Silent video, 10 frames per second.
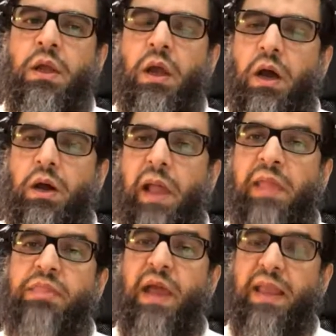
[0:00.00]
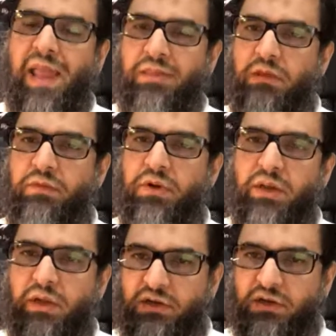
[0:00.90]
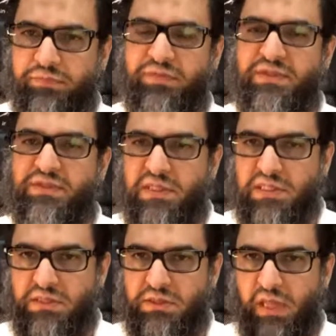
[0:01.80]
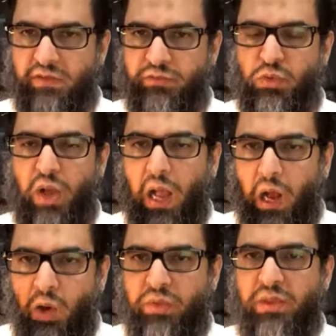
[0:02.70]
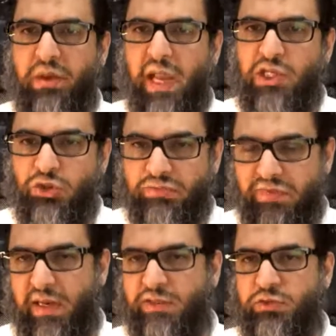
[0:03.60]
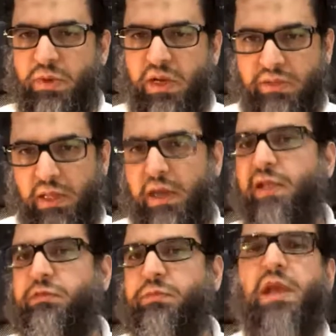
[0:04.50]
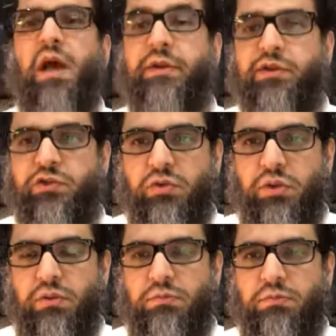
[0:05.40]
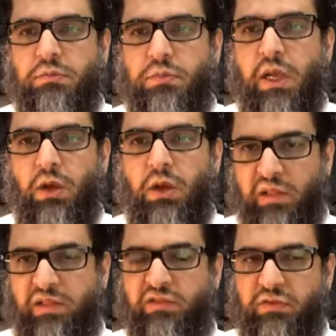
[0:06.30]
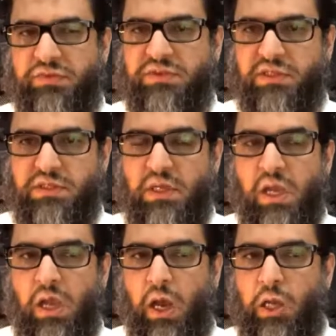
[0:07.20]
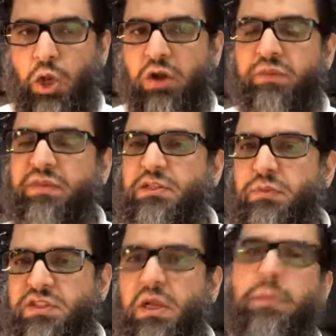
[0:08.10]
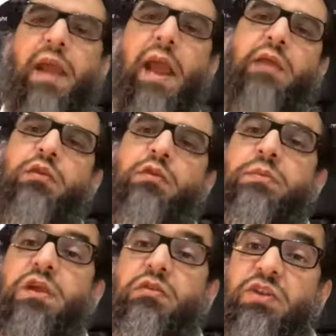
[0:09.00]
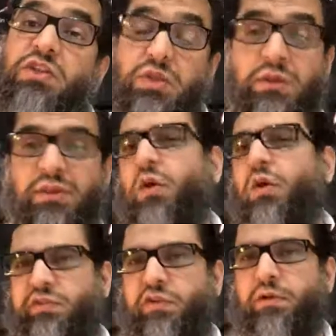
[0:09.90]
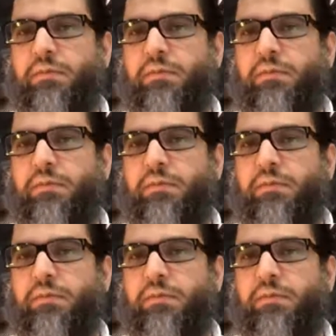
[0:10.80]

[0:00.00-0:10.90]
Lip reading: And again, there were other differences as to how the nature of Allah subhanahu wa ta'ala is being understood. Yeah, all these differences. A lot of this was coming actually from the Christian theology.